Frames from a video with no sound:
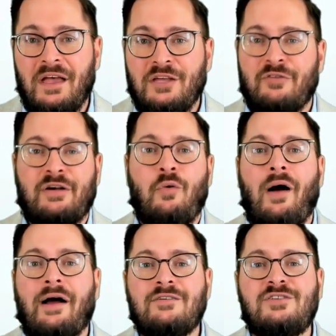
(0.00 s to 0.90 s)
you're
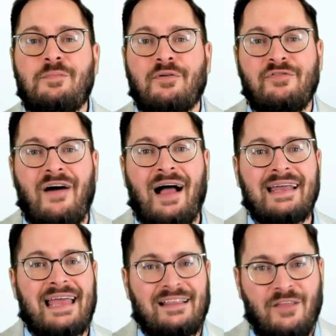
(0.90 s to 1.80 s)
required to
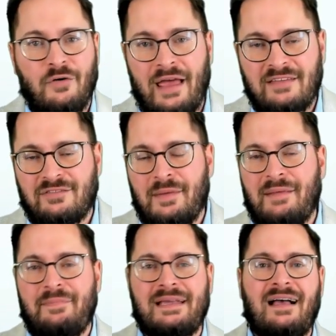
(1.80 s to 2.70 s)
provide a loan
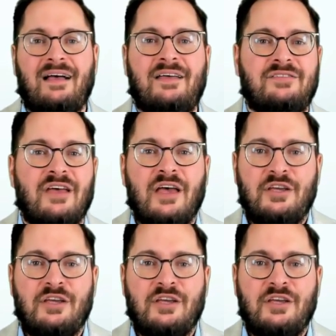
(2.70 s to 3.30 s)
estimate because